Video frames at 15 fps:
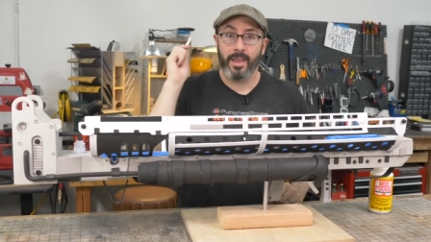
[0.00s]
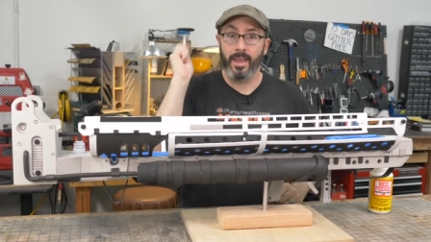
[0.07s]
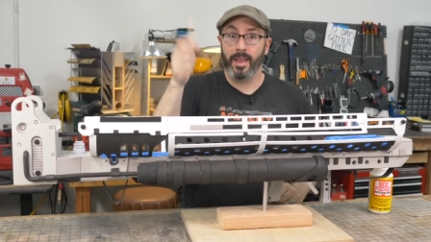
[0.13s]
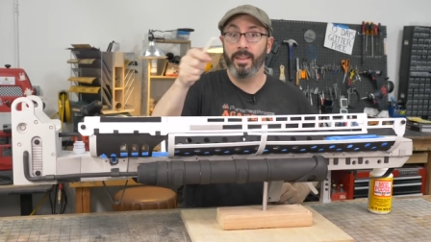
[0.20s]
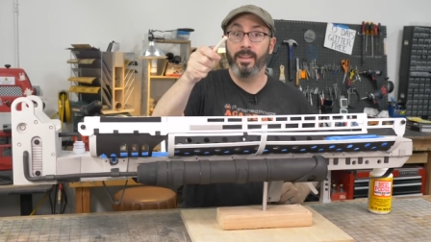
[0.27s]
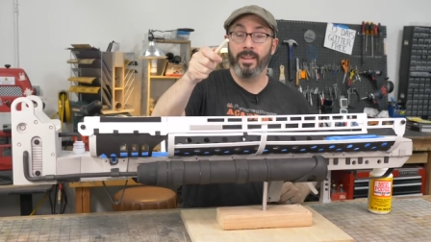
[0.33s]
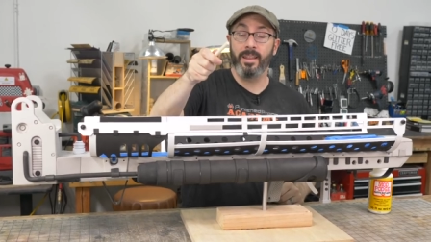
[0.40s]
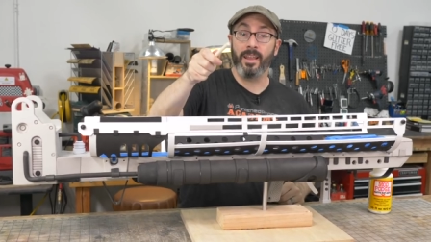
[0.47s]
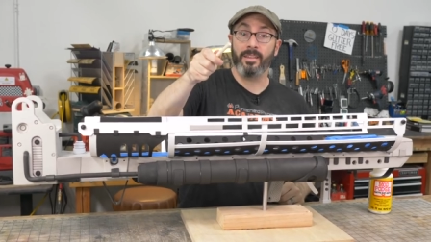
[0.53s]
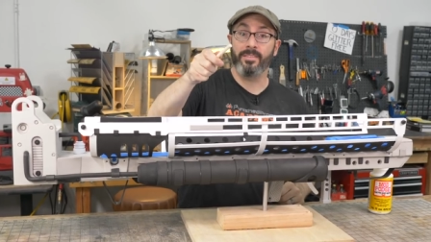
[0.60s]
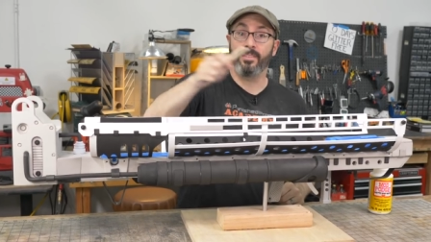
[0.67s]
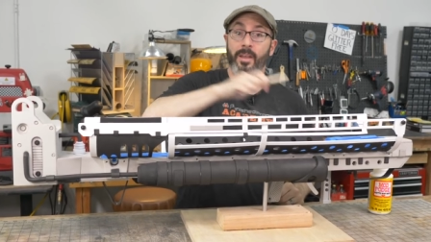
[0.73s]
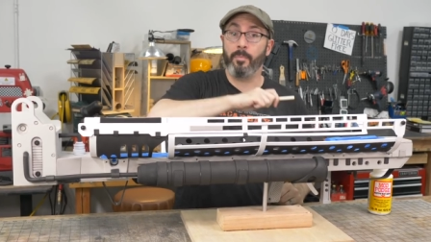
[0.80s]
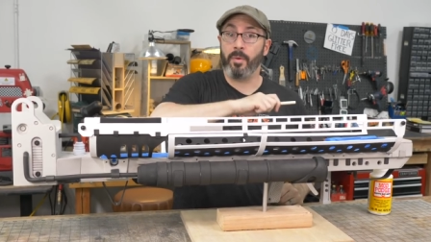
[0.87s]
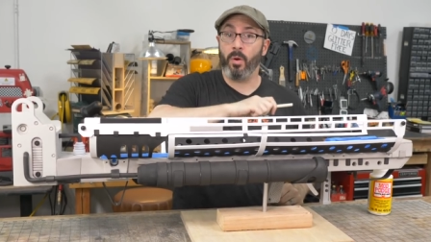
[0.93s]
And the
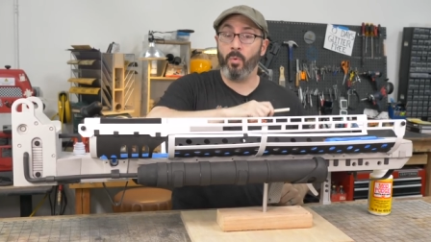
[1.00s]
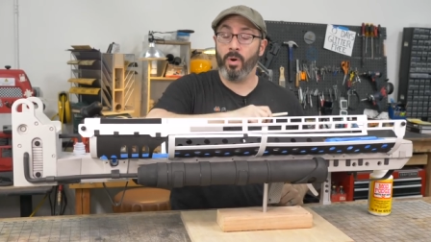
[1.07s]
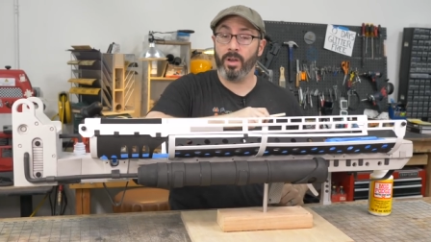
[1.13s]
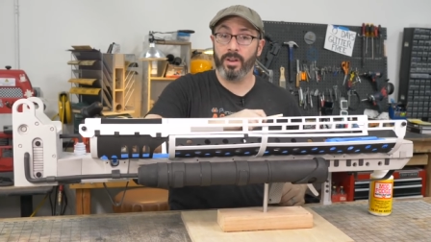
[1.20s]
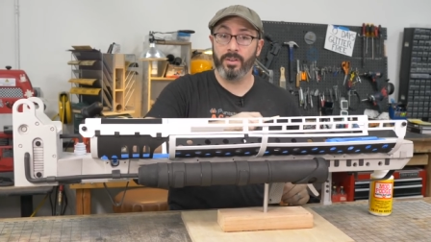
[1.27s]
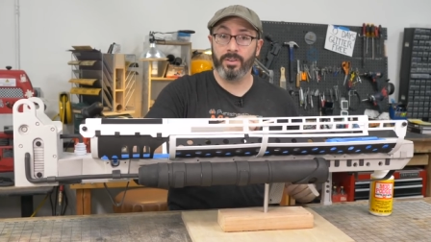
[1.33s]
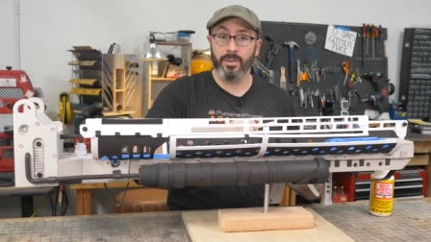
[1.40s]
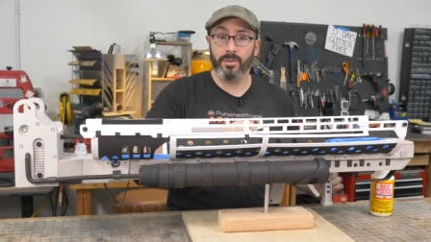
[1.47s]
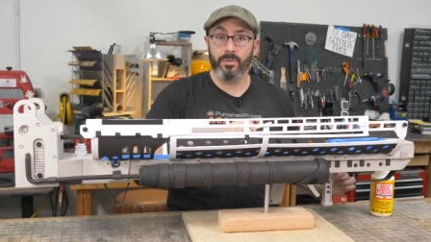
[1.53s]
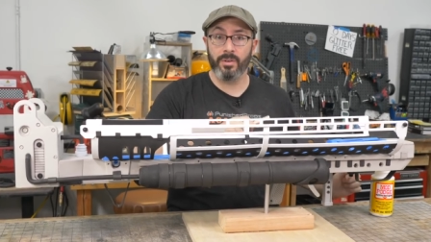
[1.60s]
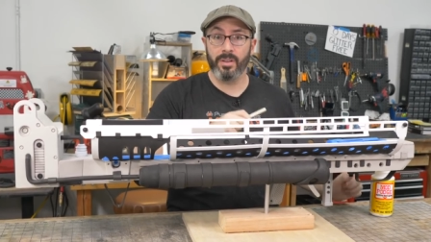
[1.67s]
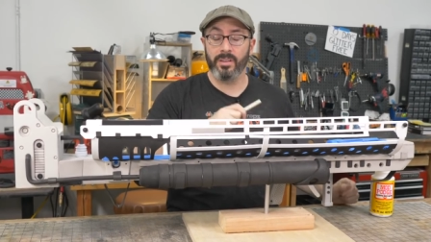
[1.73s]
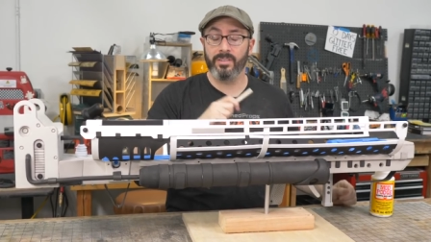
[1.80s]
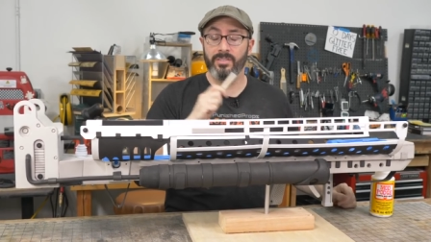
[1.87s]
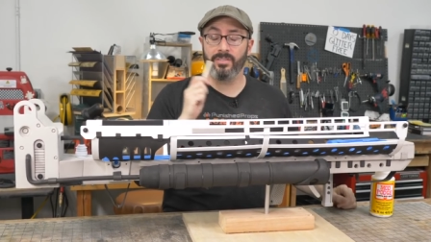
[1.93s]
next step I wanna do
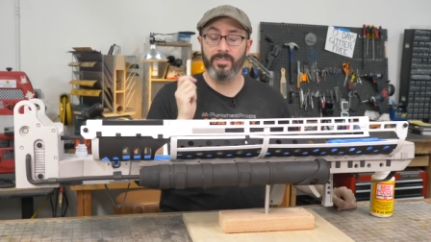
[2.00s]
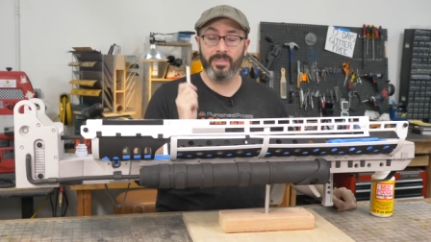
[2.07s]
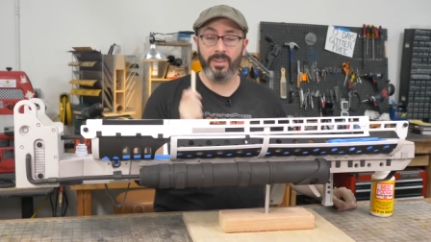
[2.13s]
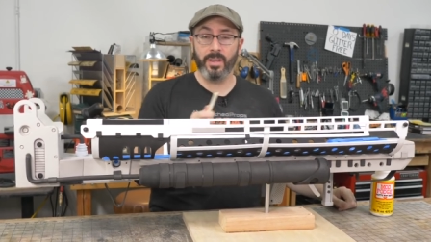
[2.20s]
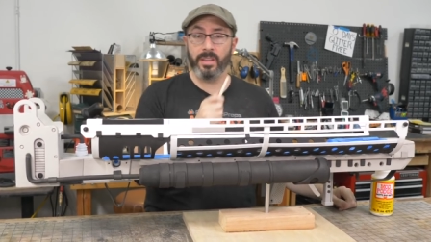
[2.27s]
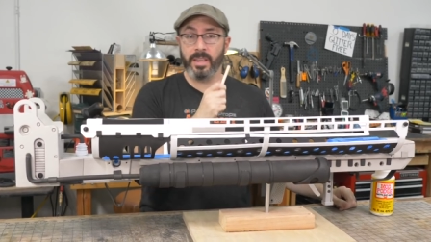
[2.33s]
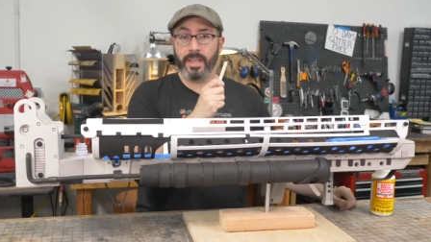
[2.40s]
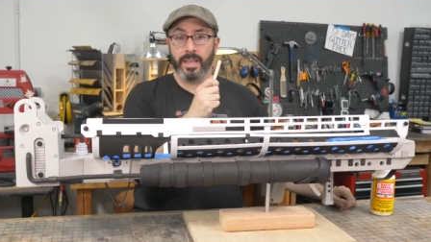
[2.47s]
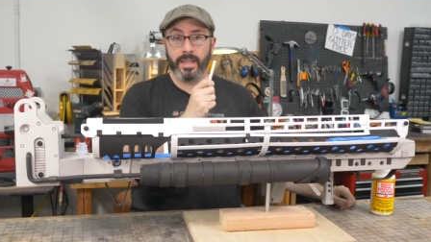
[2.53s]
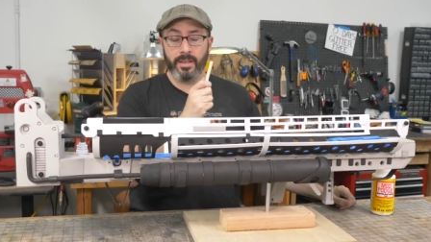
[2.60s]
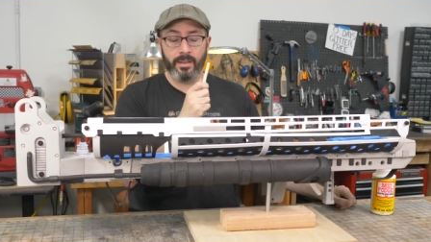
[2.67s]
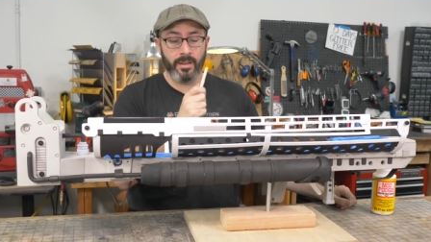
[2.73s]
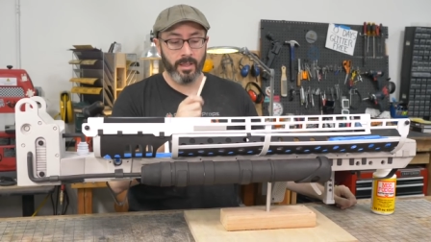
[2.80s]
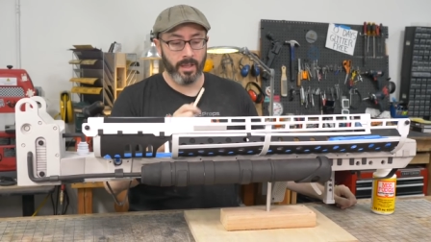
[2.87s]
is sealing it.